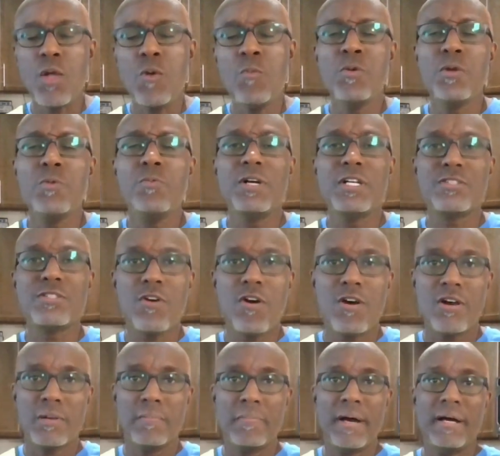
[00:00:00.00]
we want to
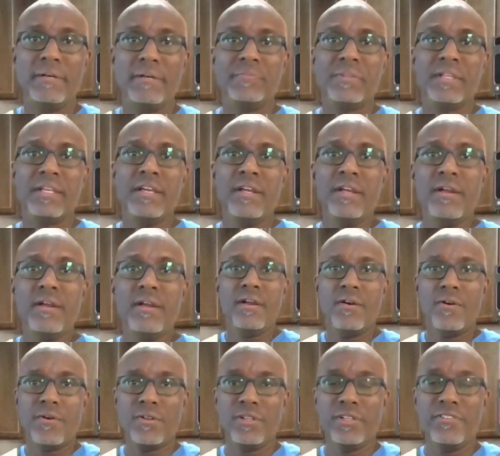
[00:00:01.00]
talk about
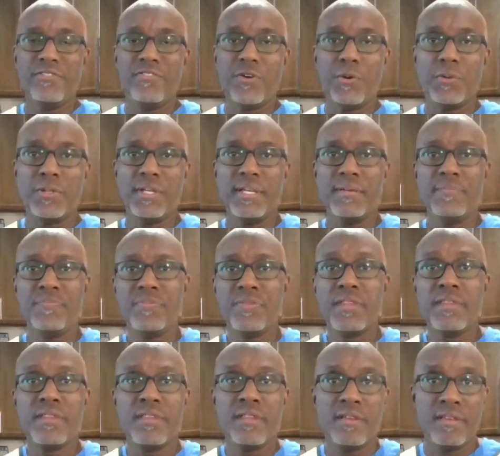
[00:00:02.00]
early voting
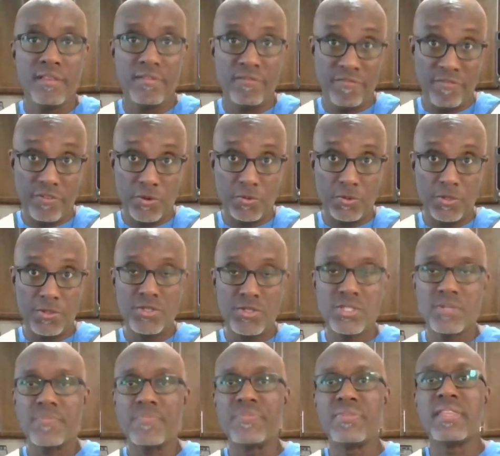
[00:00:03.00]

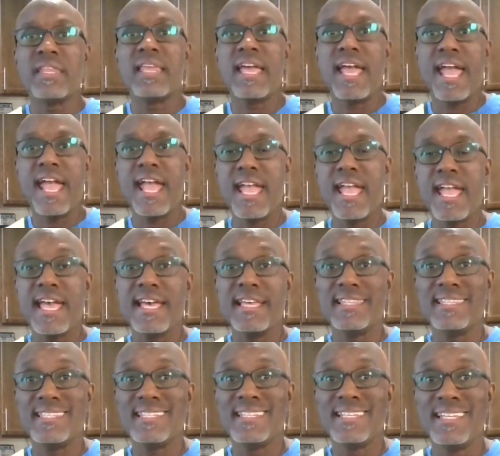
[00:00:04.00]
voters
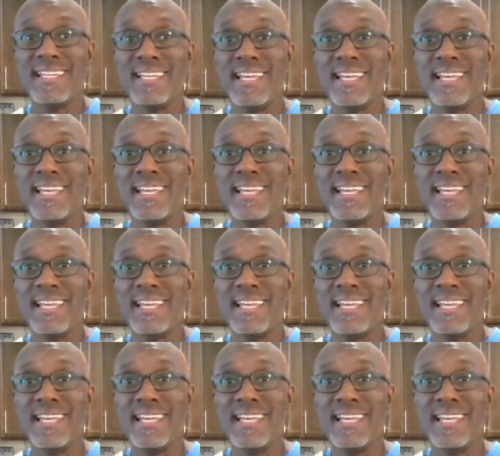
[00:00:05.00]
and